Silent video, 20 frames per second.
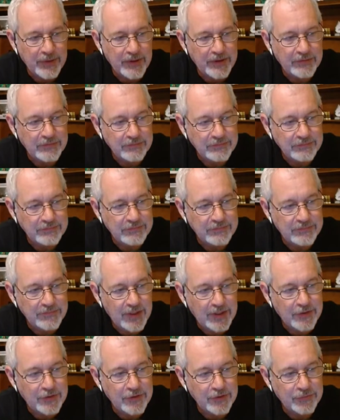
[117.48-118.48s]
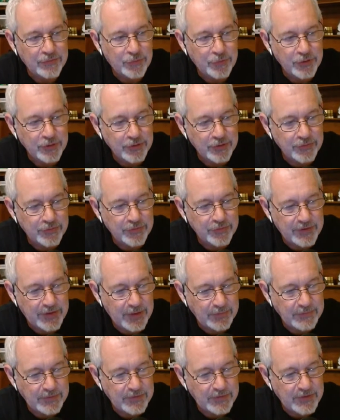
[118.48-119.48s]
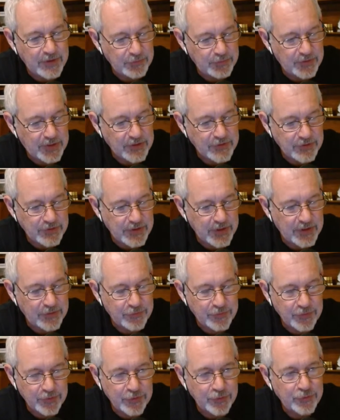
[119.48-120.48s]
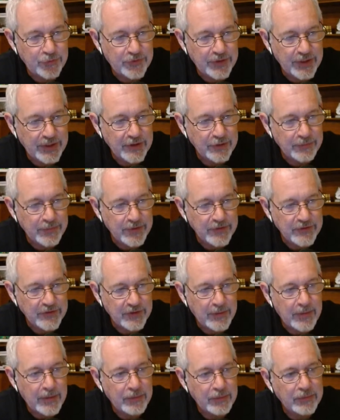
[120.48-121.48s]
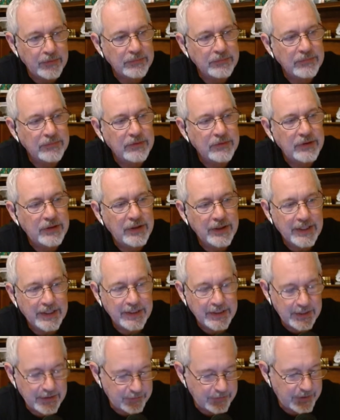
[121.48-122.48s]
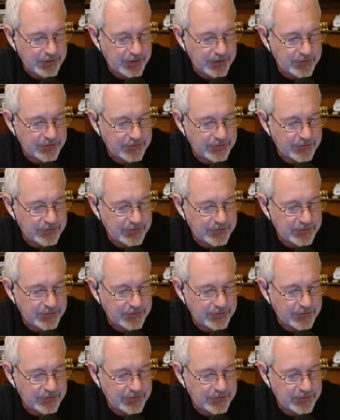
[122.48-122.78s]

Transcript: my I couldn't afford to have kept it. This one's actually nice for a newsstand, especially. I don't, eh, I can't get it great.